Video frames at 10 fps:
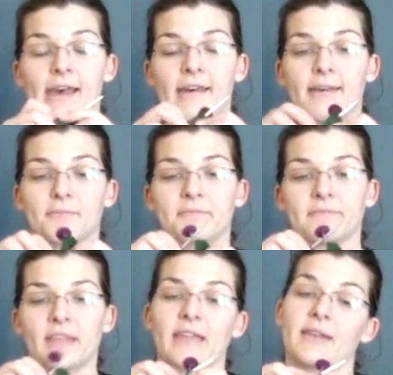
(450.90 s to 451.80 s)
Um,
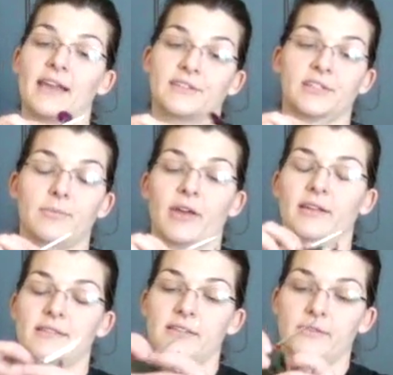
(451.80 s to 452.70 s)
I actually bought
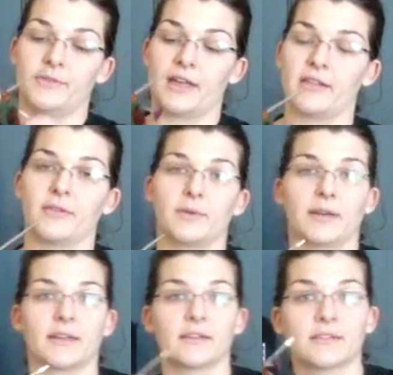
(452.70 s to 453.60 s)
it to do color
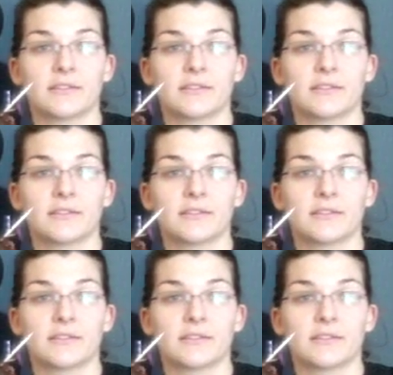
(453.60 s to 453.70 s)
work